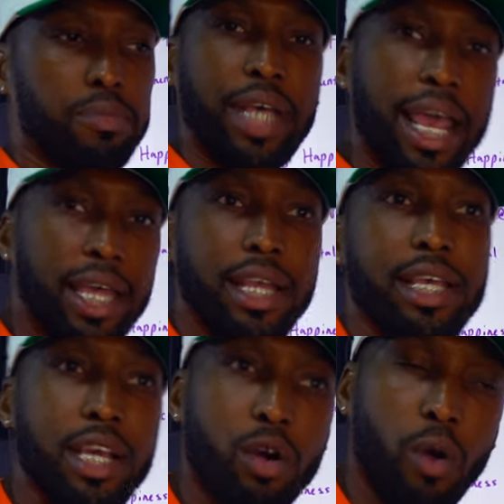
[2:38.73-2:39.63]
taking a
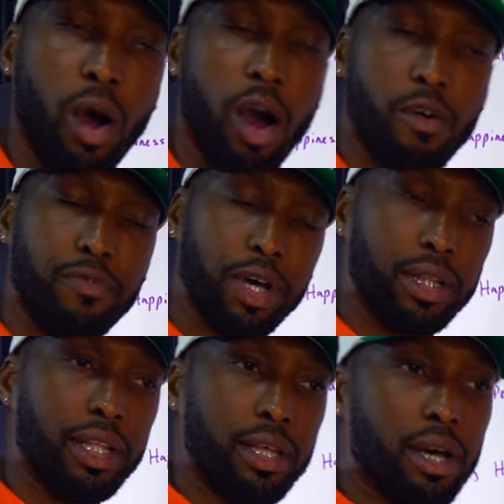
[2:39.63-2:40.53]
year off,
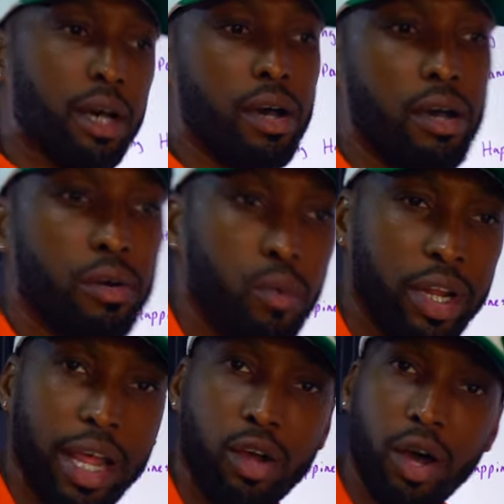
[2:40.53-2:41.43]
what do
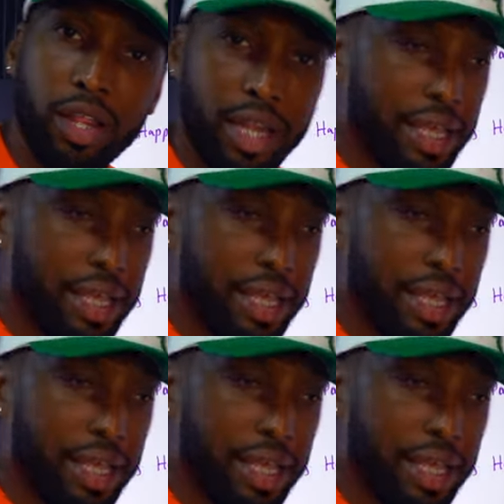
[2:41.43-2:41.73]
they call it, a